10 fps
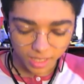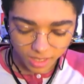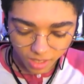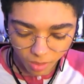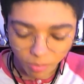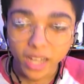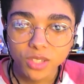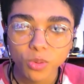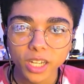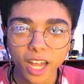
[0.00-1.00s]
the best
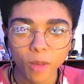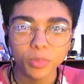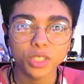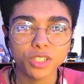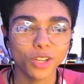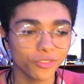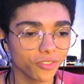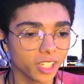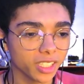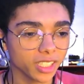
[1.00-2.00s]
way to help yourself
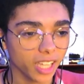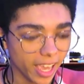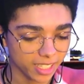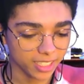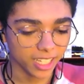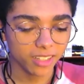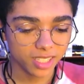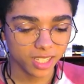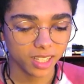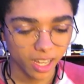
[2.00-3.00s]
think and get out of this
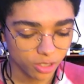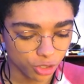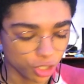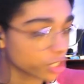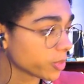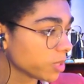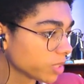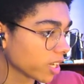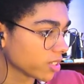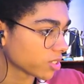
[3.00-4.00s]
cloud of judgment,
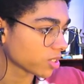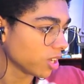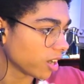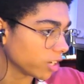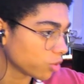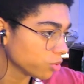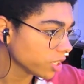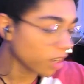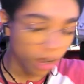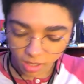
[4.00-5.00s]
because, all right, who they
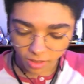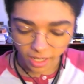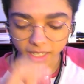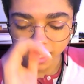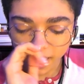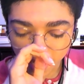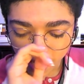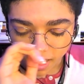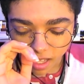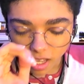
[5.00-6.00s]
are, right?
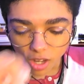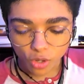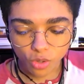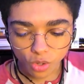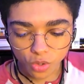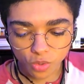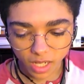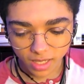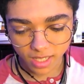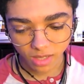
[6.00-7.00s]
Who
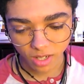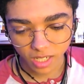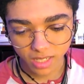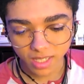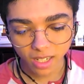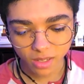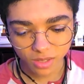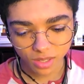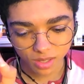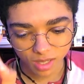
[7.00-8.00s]
incels are?
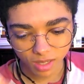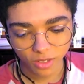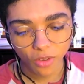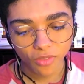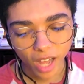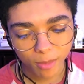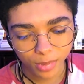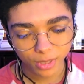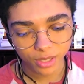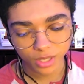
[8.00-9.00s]
Incels, no
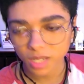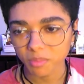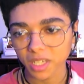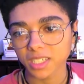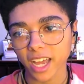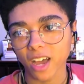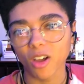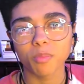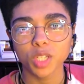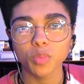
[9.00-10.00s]
fappers, MGTOW are
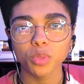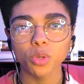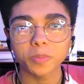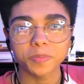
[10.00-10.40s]
people